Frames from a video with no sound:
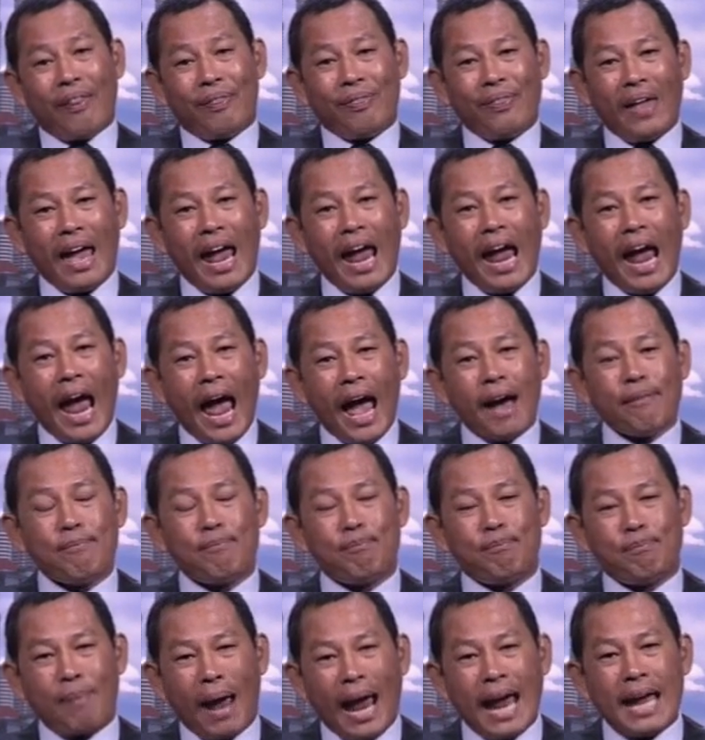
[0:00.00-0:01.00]
they
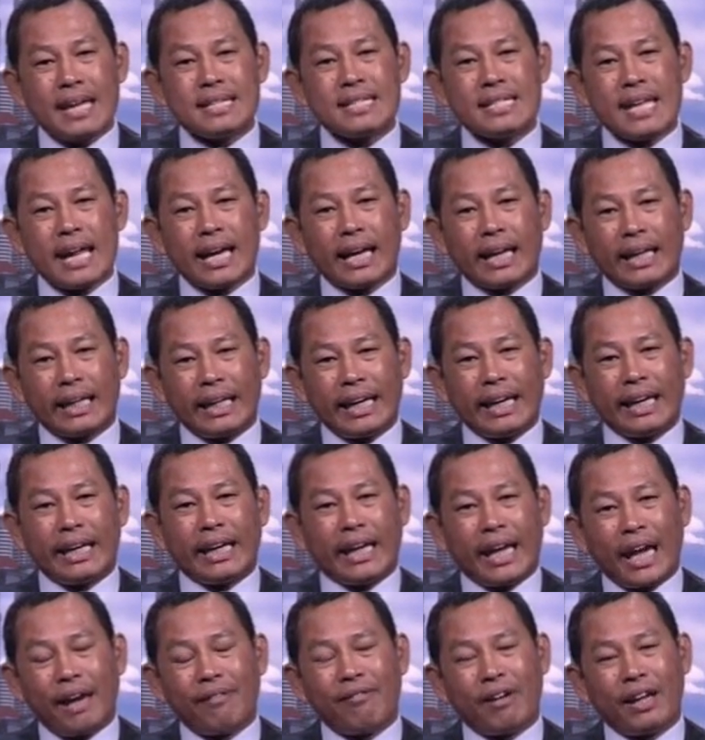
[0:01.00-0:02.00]
have basically
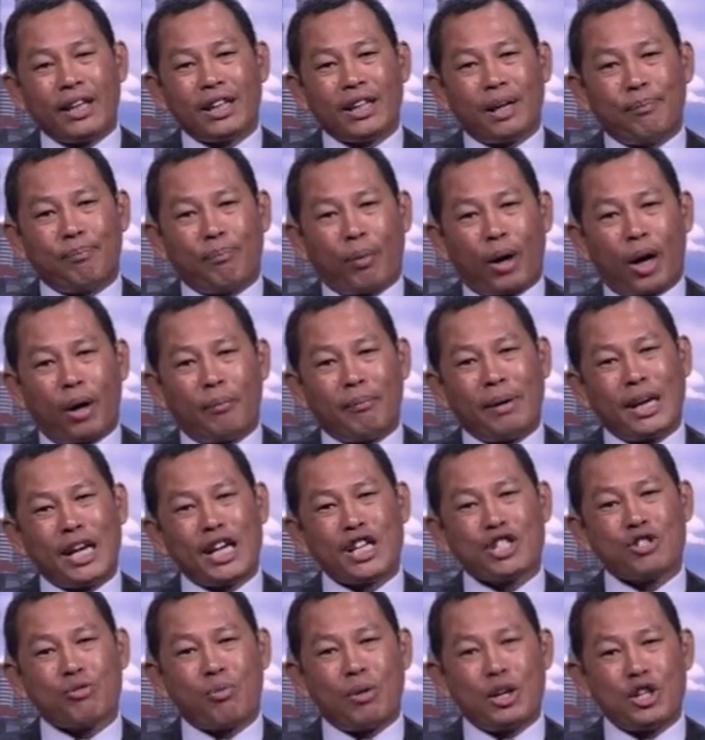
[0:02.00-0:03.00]
given the
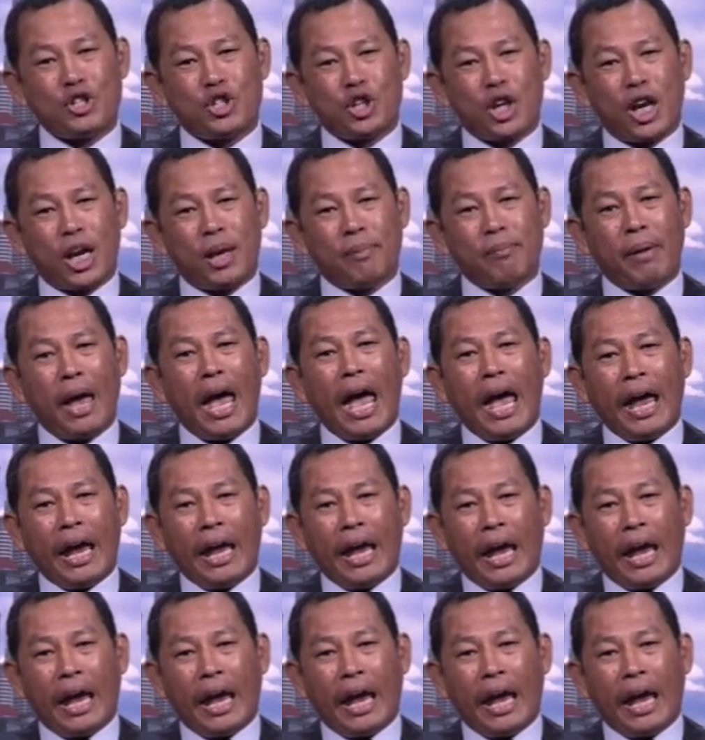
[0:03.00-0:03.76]
Burmese regime